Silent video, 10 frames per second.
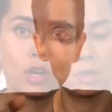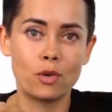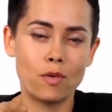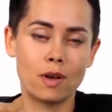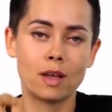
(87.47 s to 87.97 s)

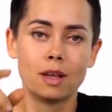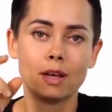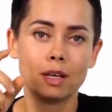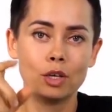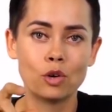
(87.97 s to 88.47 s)
Vitaly
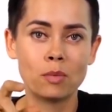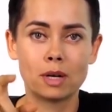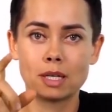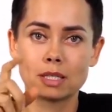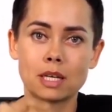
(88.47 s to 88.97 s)

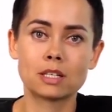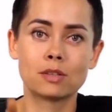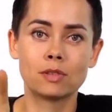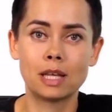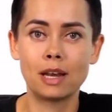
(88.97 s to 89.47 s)
Mikryokov
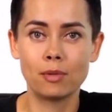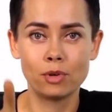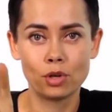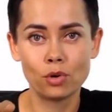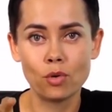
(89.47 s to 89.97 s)
will
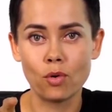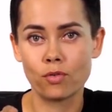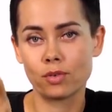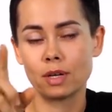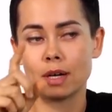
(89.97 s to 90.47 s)
tell a
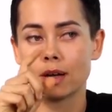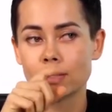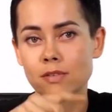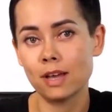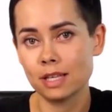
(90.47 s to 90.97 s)
lot about
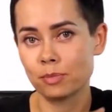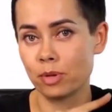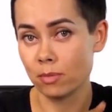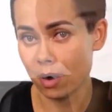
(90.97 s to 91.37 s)
this effect.